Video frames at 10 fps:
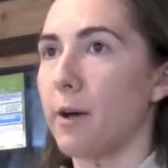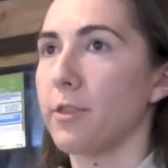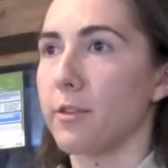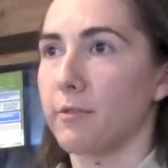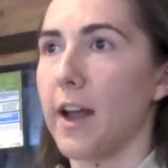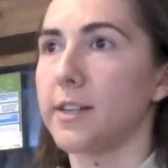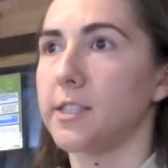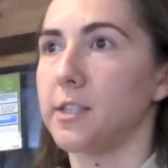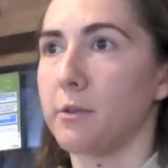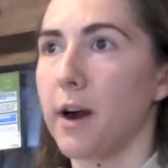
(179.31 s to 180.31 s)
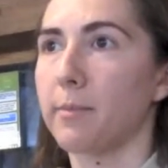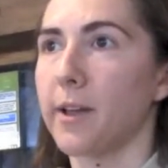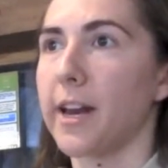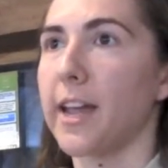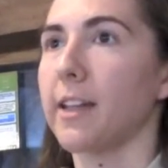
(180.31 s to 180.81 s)
the threats to our
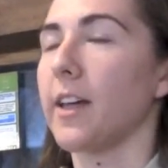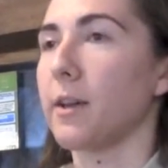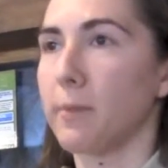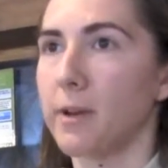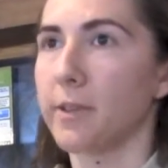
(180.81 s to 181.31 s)
planet. We only